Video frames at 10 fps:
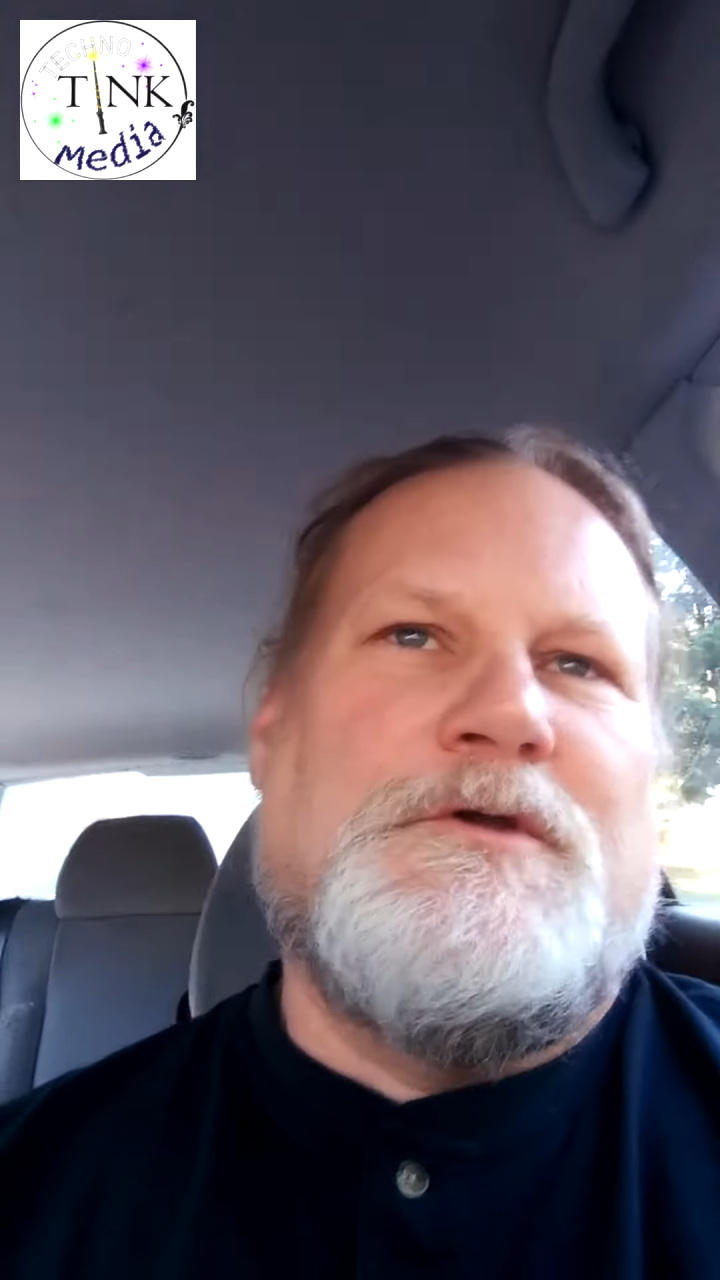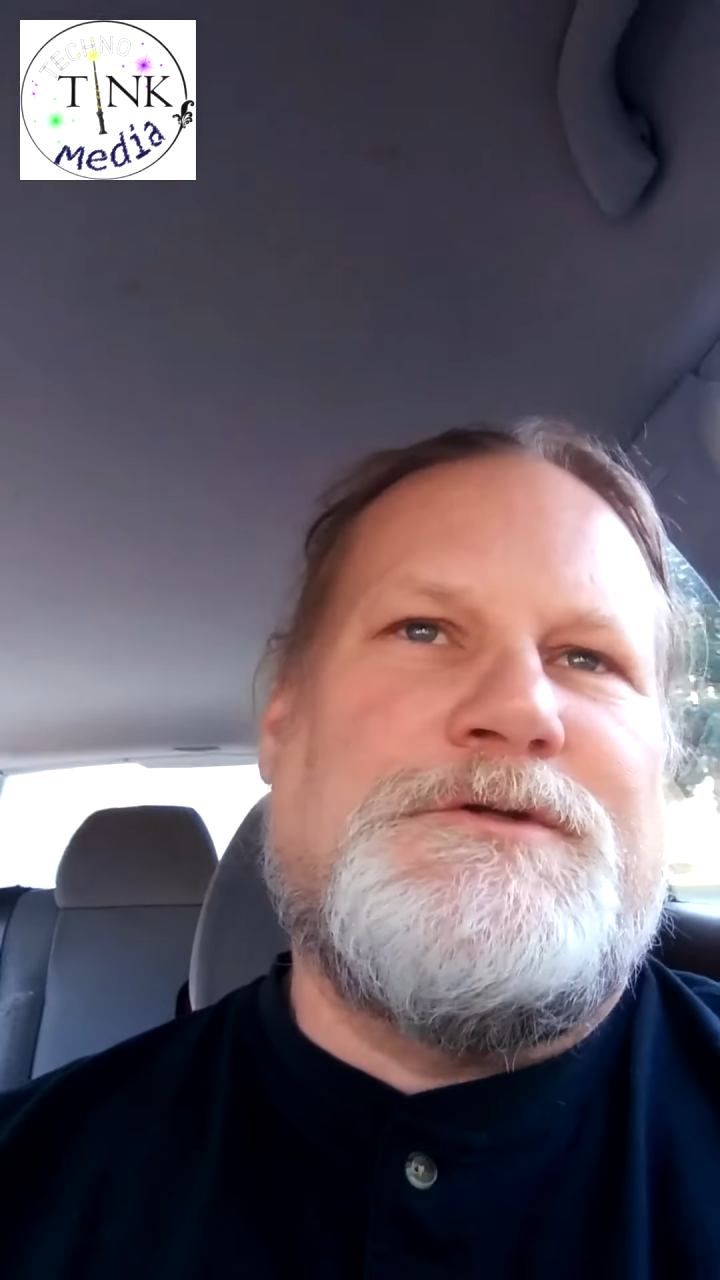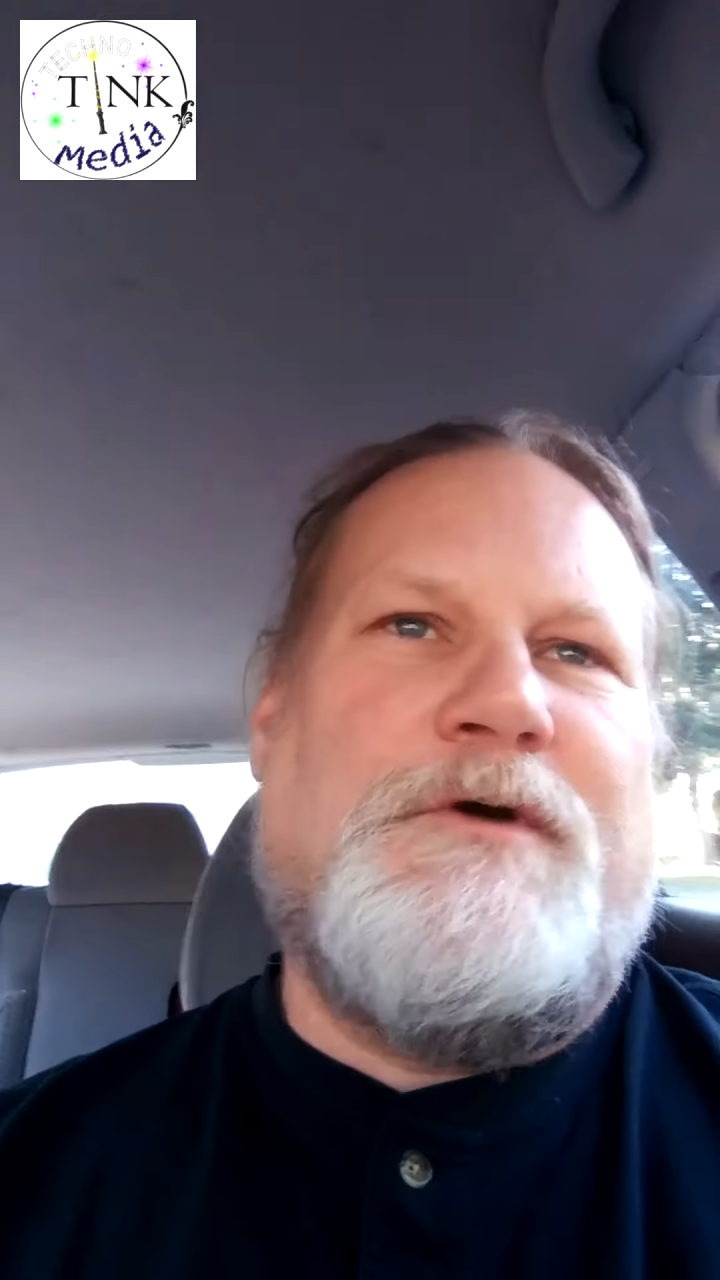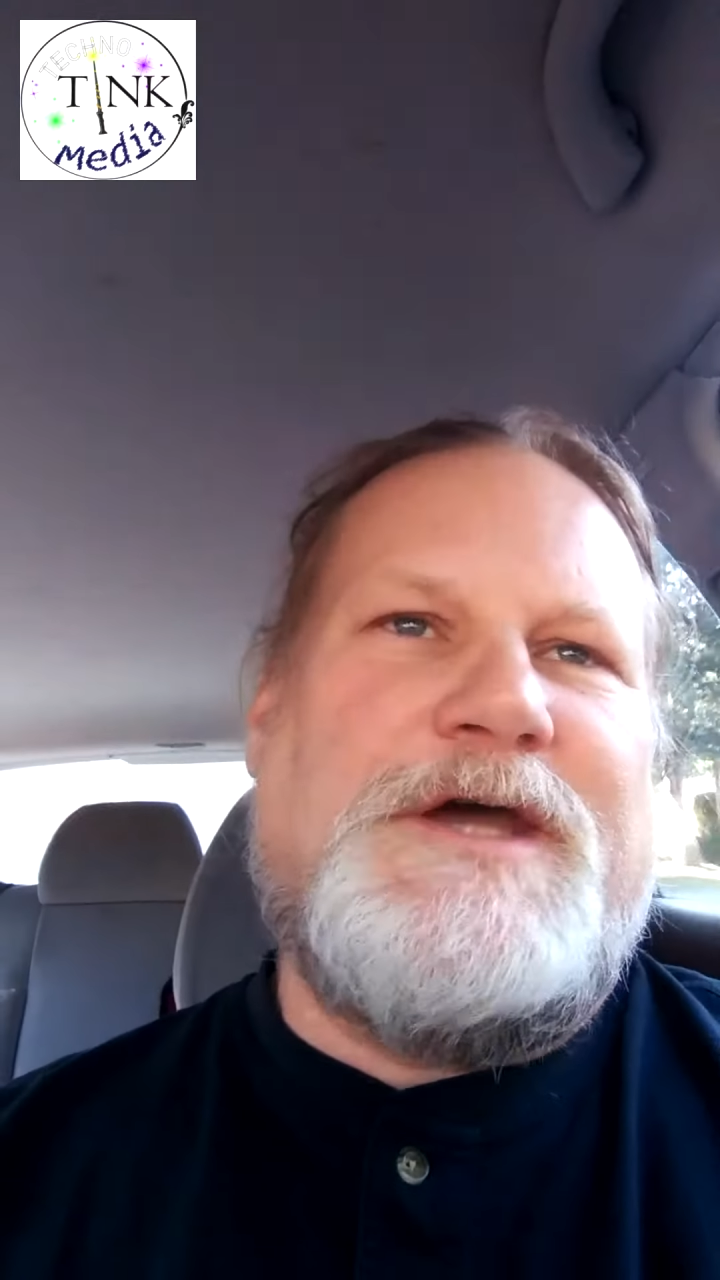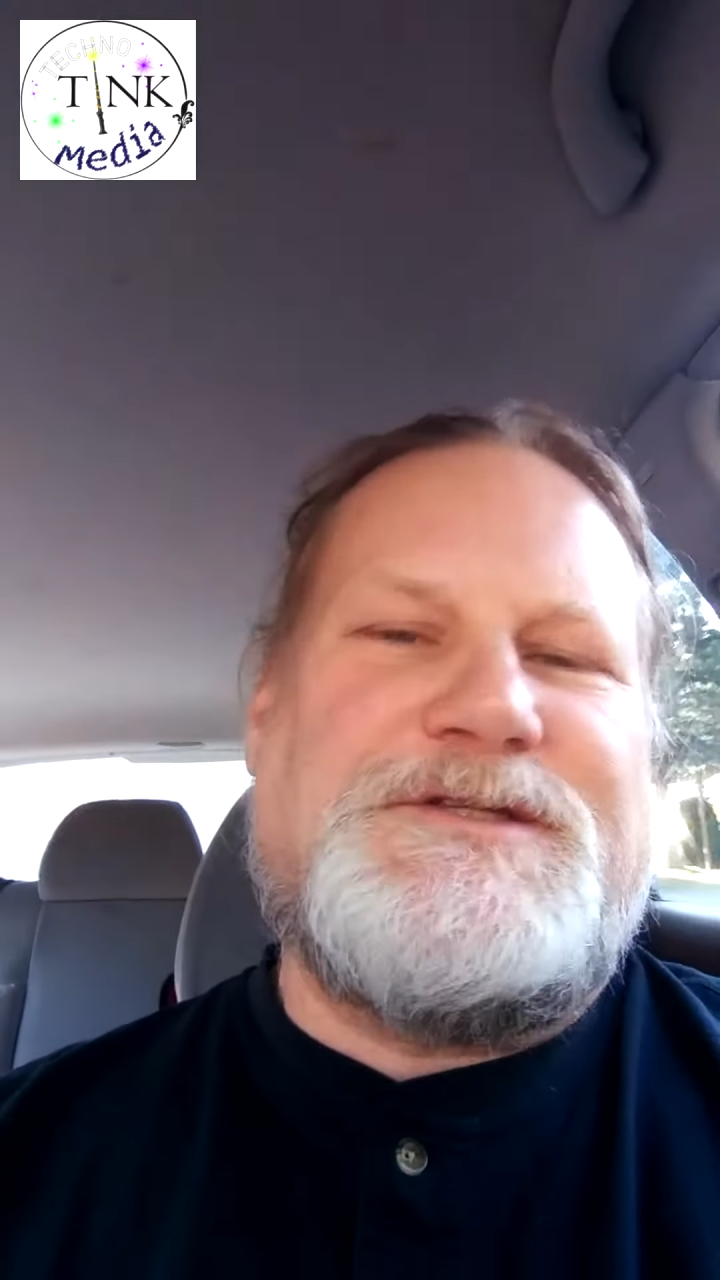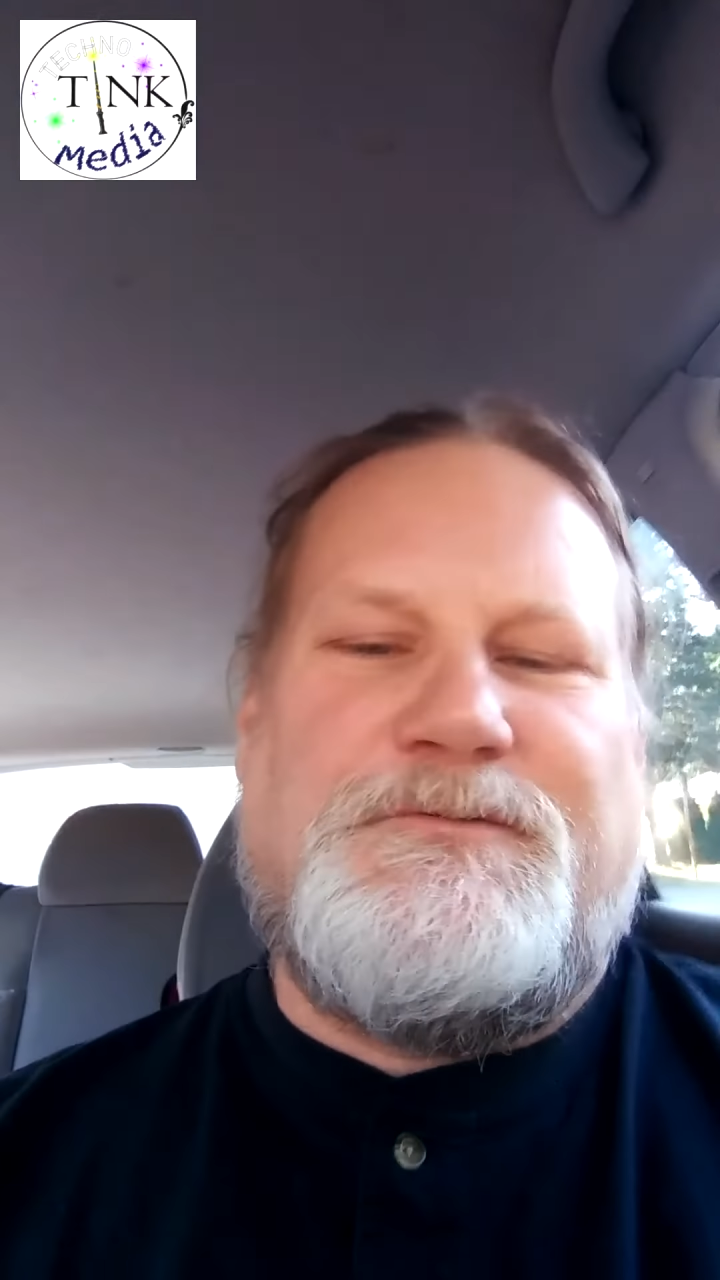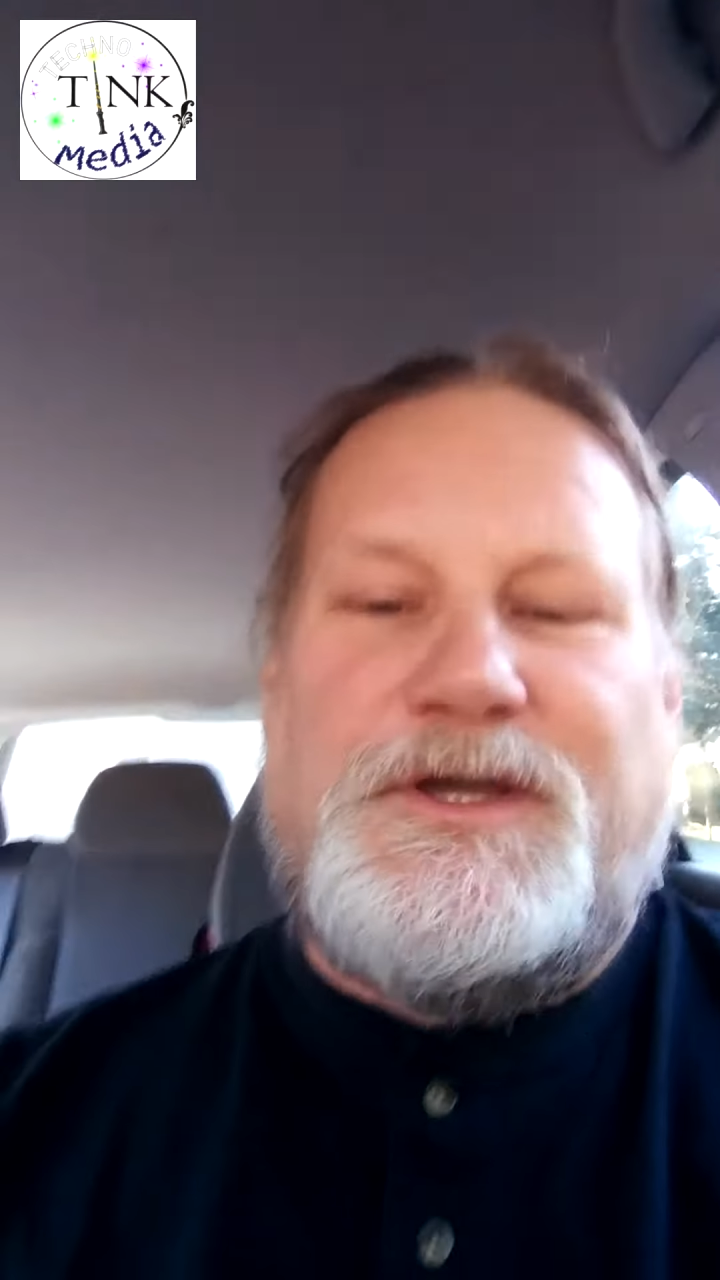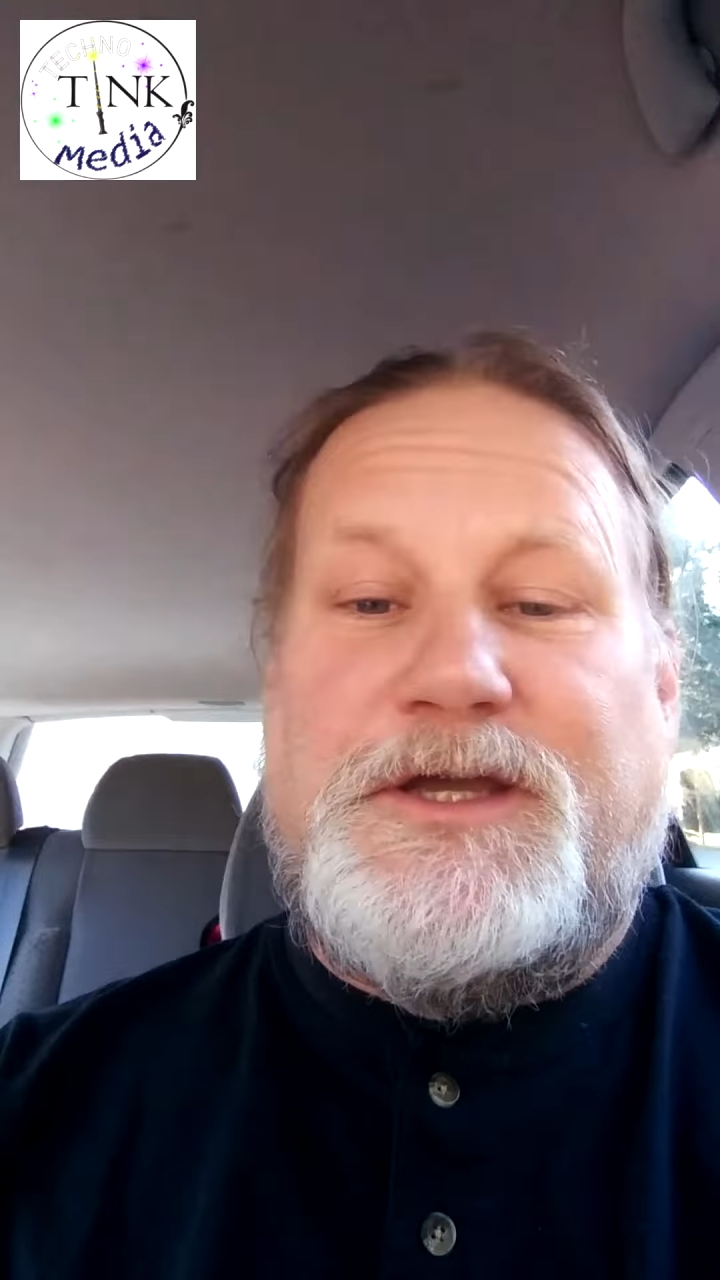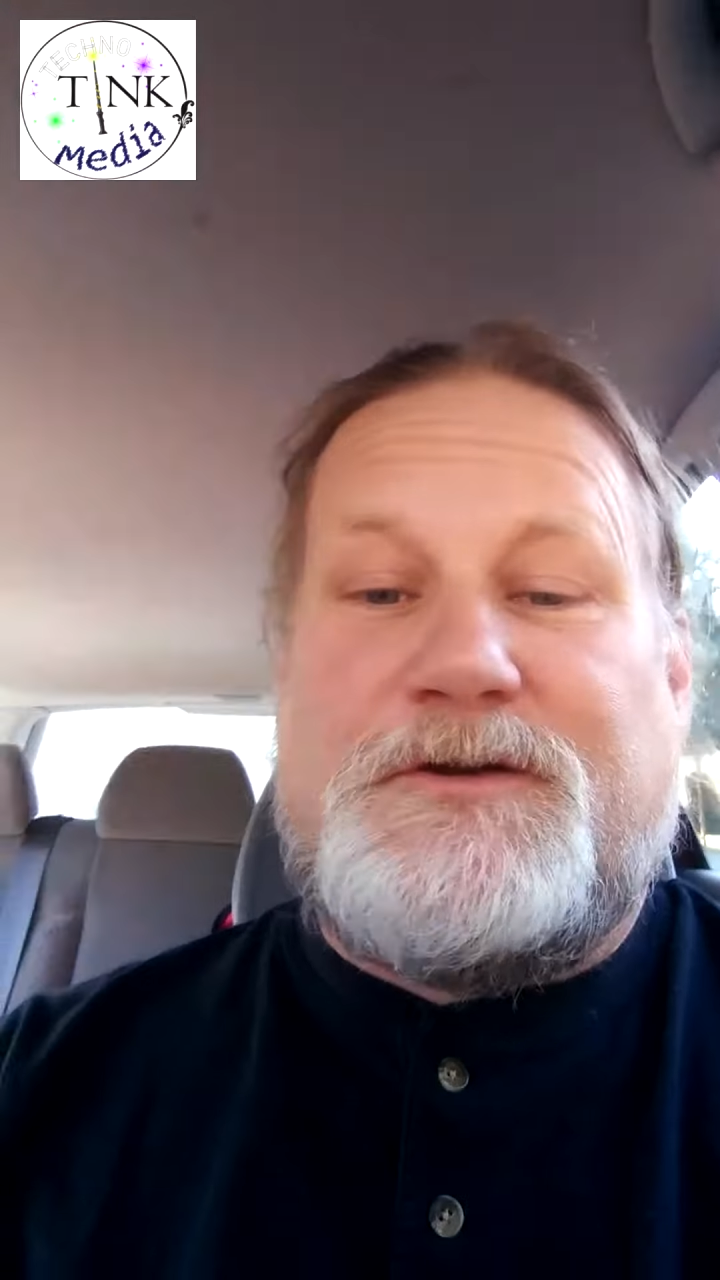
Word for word: twice a week